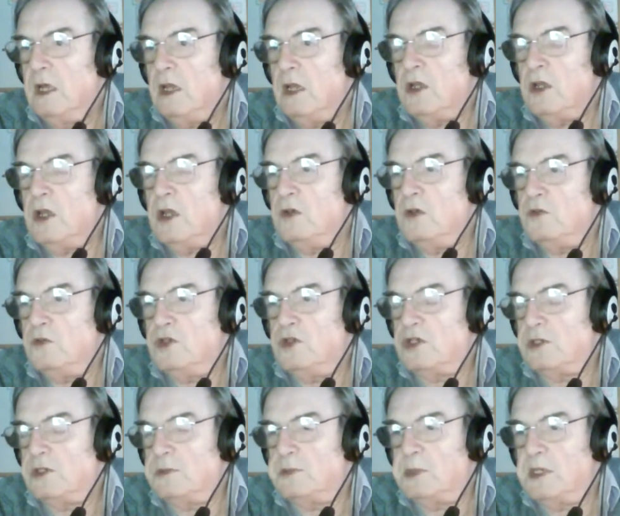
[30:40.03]
loads
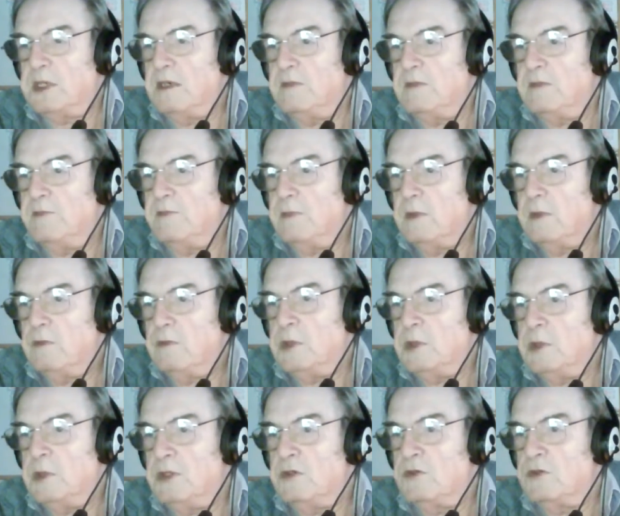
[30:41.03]
of
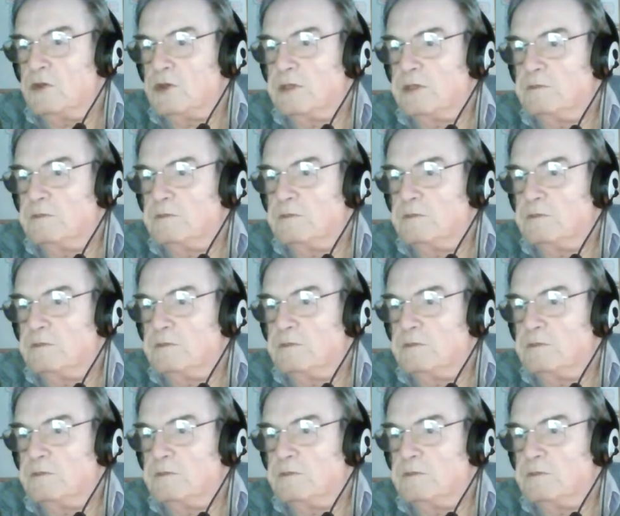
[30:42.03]
referrals.